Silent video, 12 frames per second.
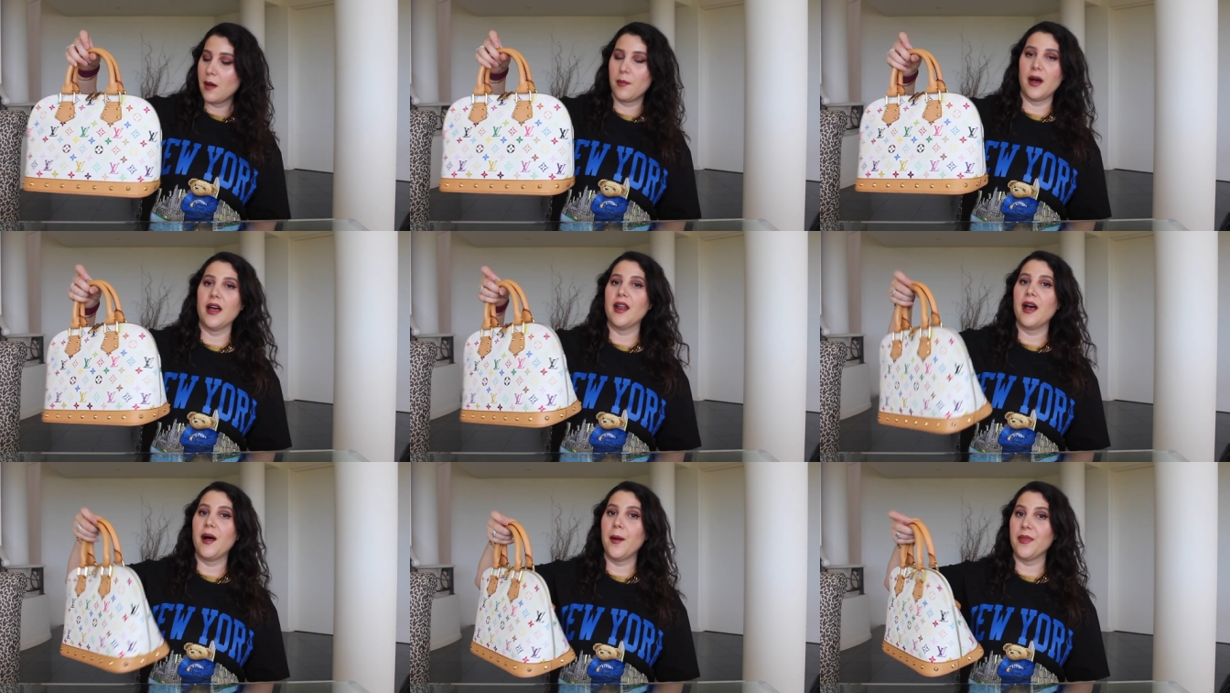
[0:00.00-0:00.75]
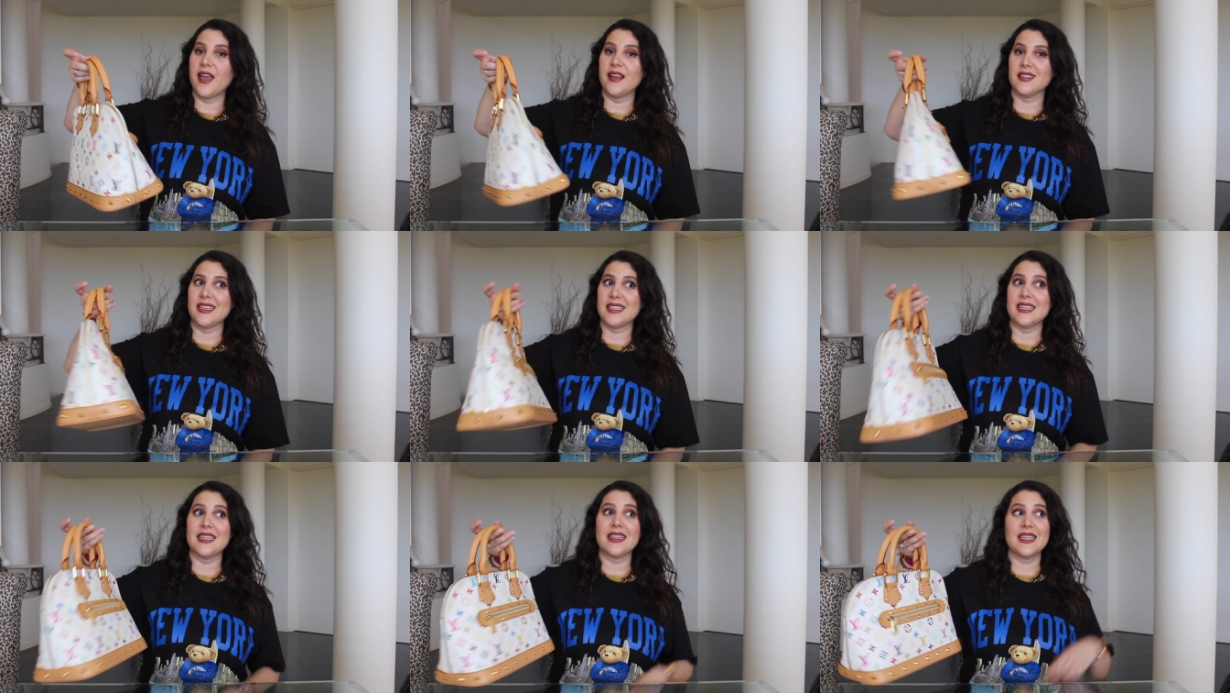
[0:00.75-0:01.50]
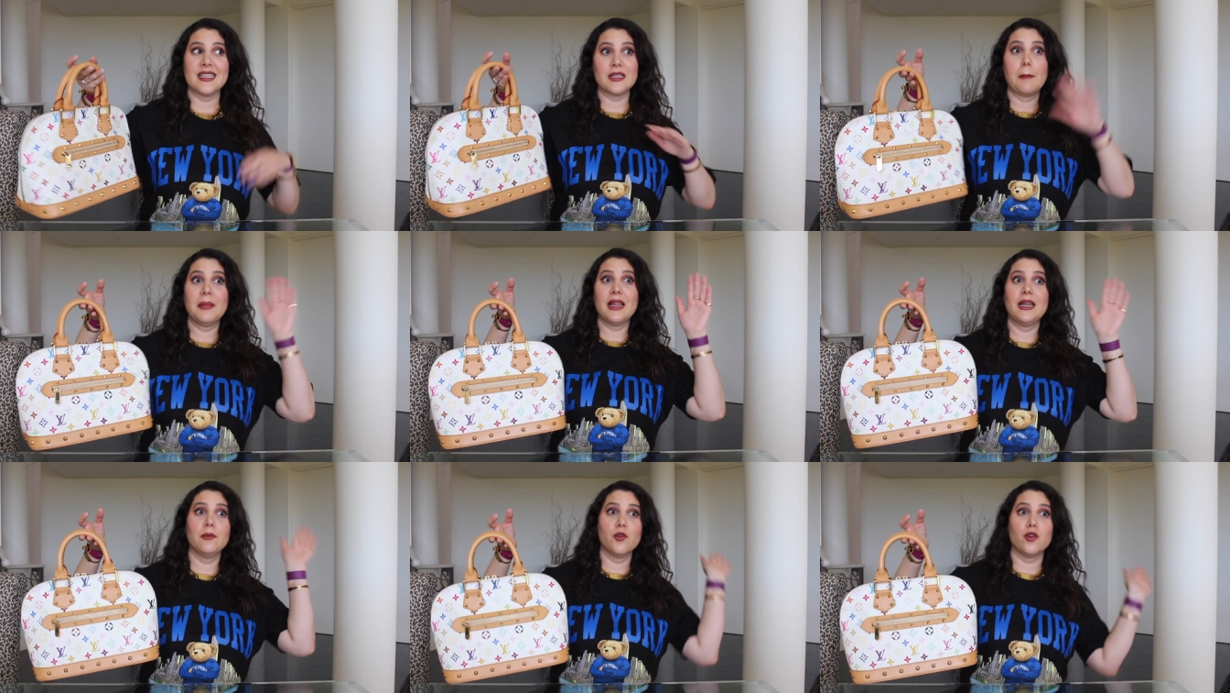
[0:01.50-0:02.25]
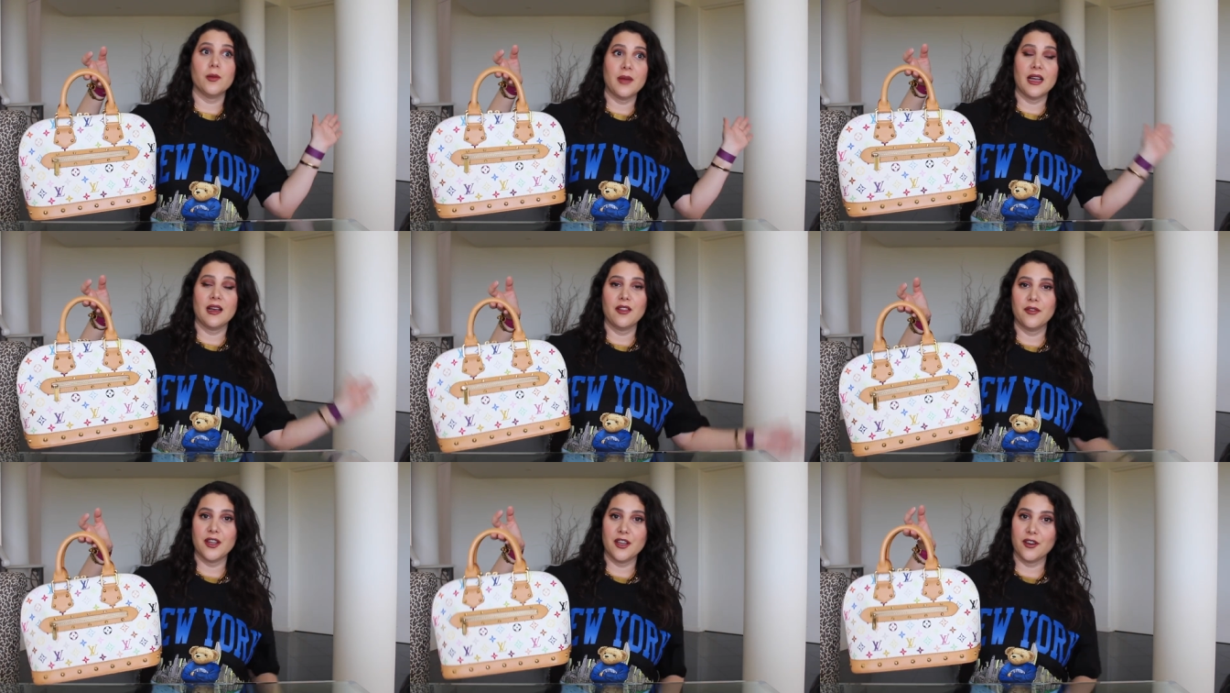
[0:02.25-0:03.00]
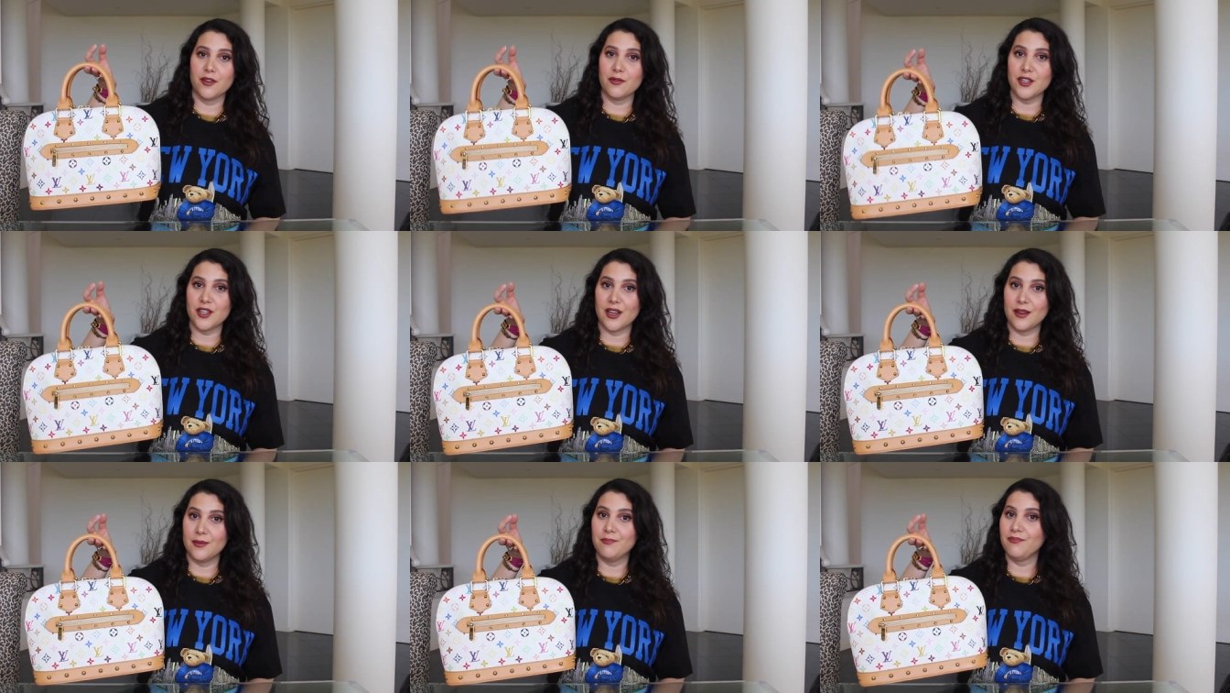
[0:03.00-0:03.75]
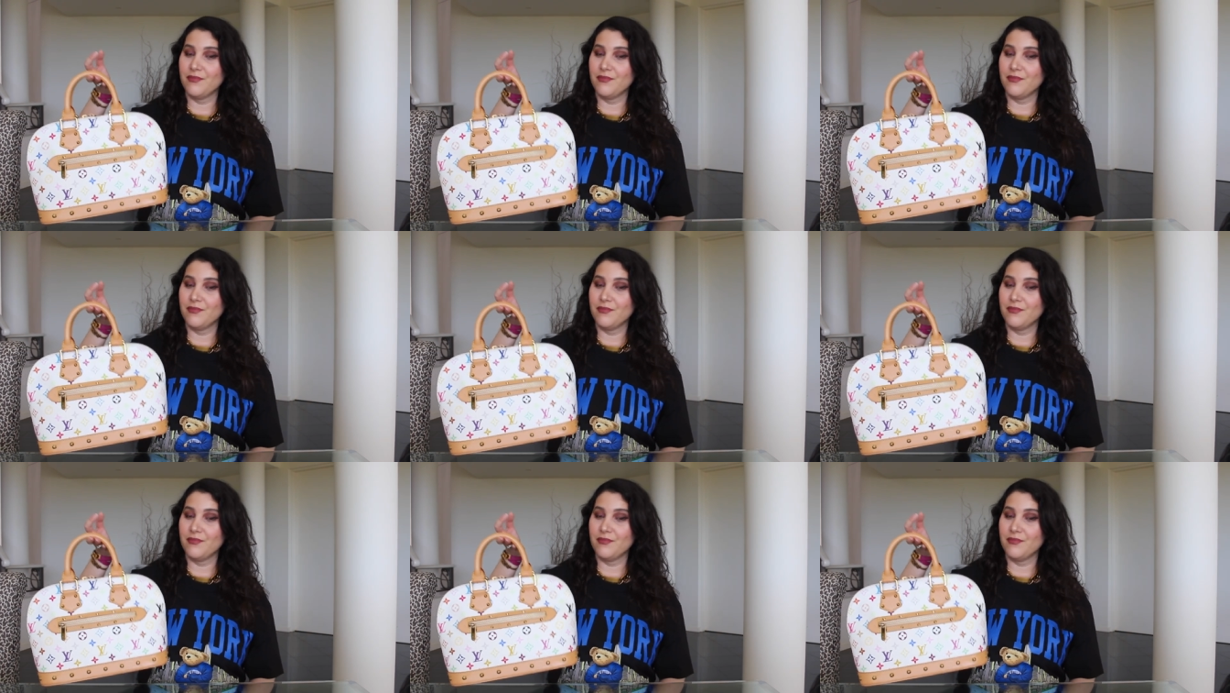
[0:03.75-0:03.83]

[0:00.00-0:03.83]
But um, as I said, there's plenty more in my other video, which I